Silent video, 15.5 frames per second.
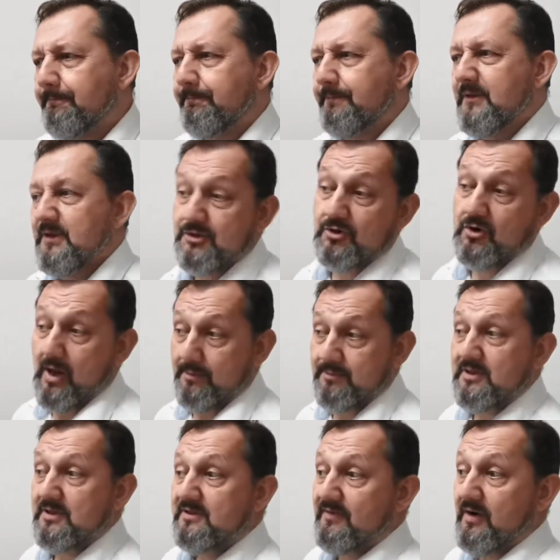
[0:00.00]

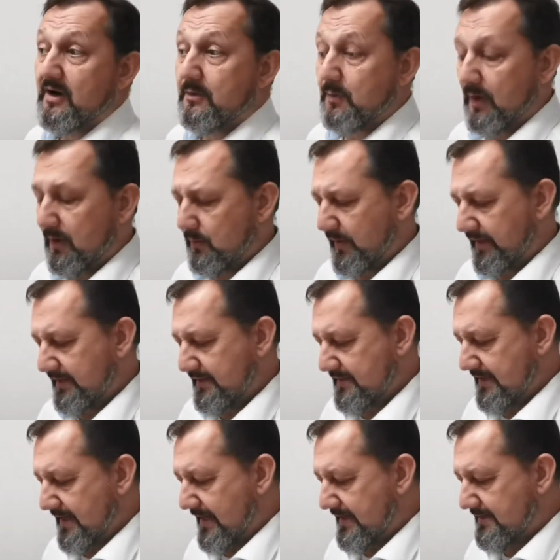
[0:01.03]
describes this very well when it
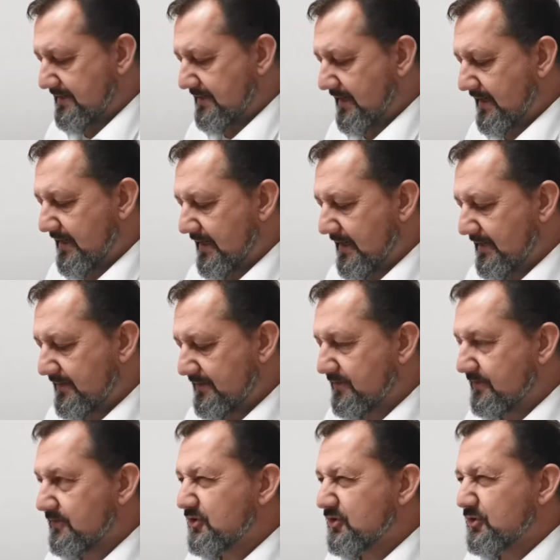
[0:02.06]
says
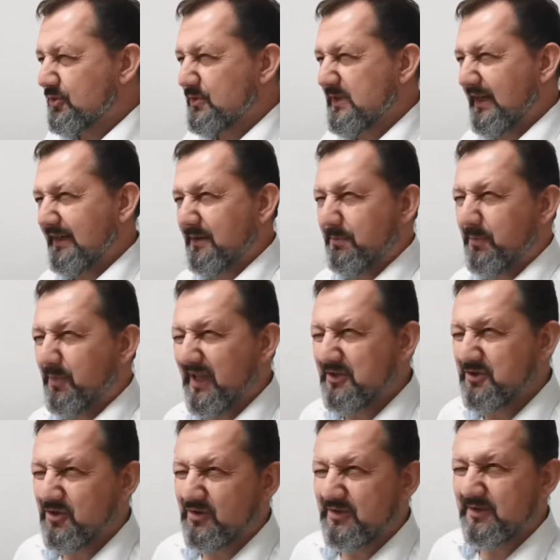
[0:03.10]
choosing the
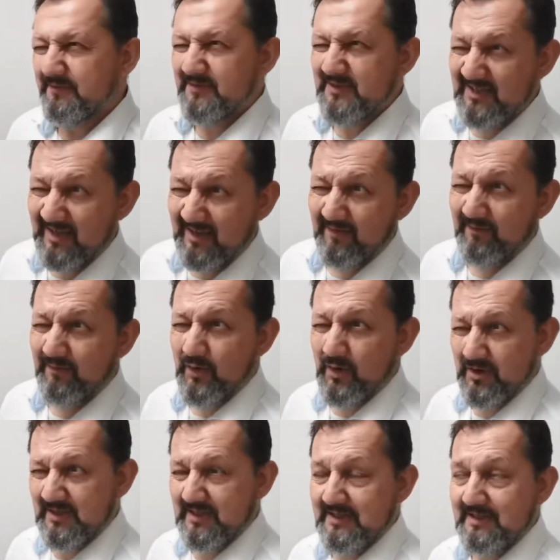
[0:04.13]
pleasures of sin
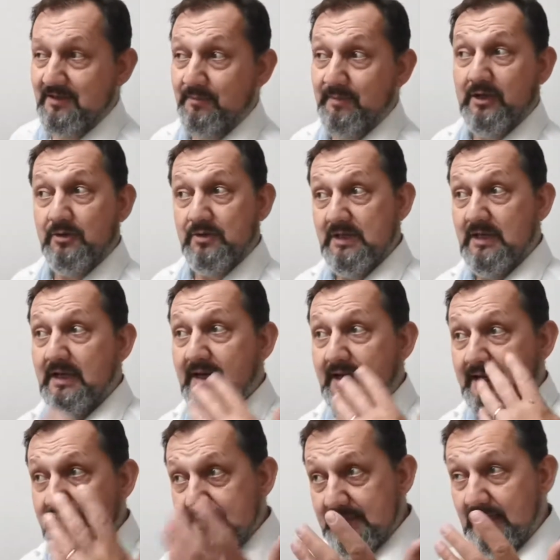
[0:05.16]
for a season, because
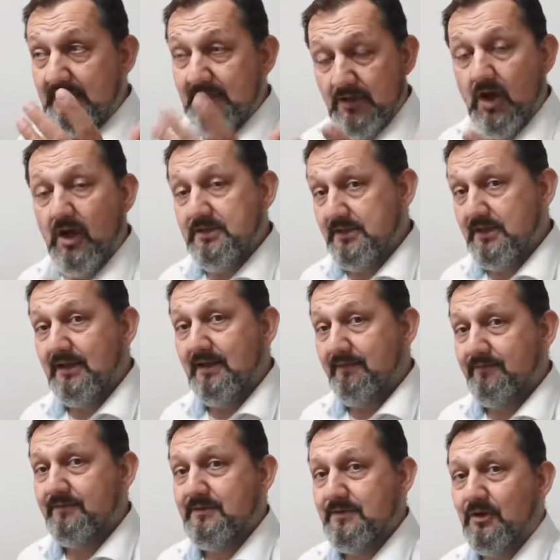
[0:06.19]
sin does
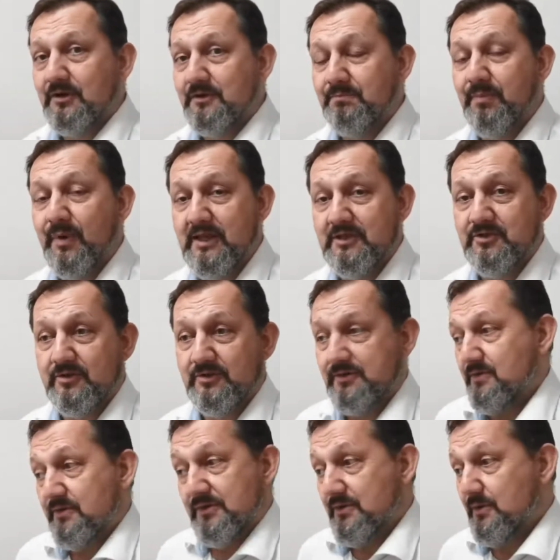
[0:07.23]
give certain pleasures,
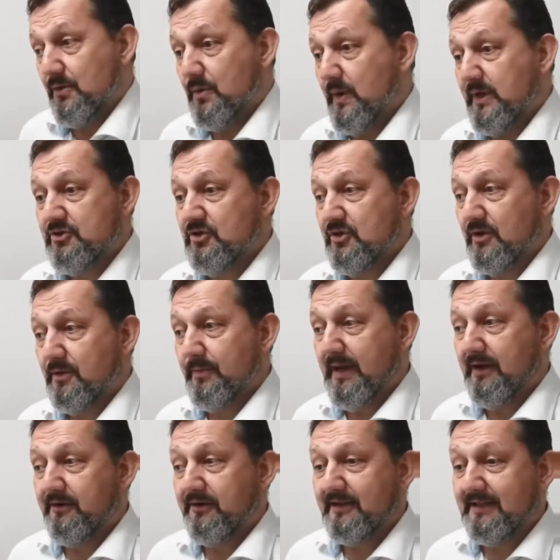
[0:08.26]
there is no question
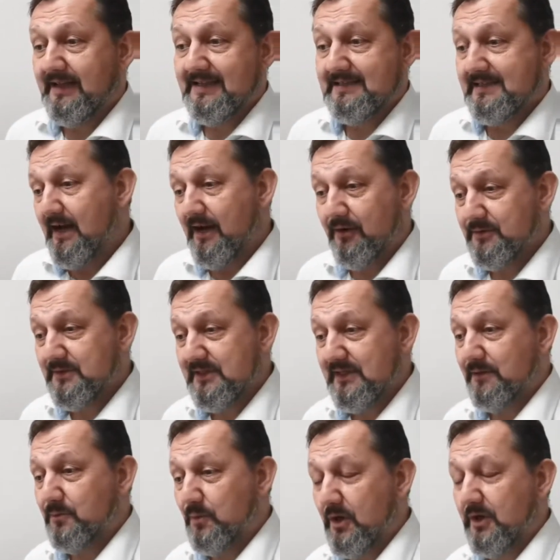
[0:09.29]
about it. That's how
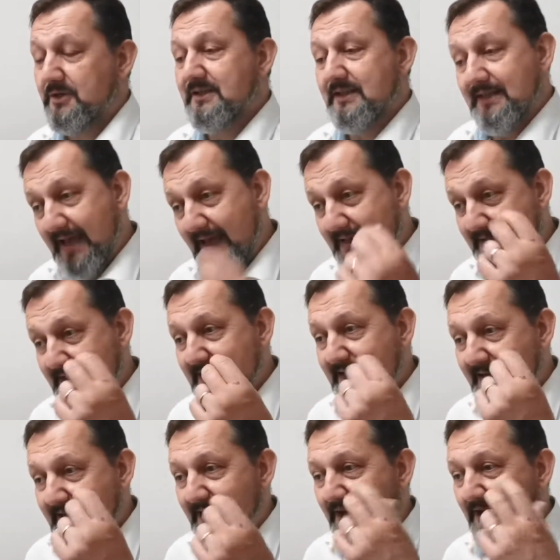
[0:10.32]
sin works. It has
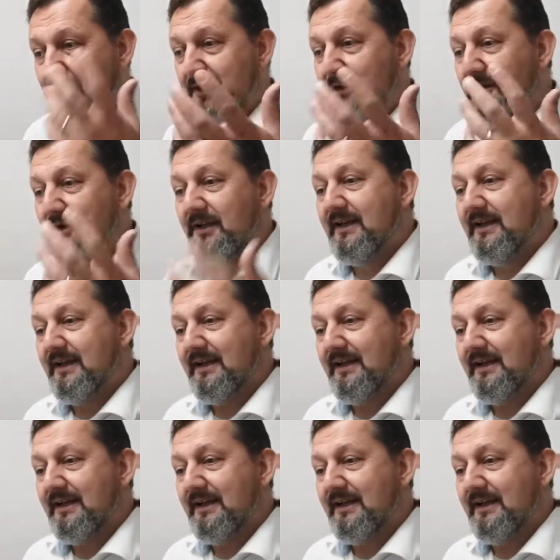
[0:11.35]
a little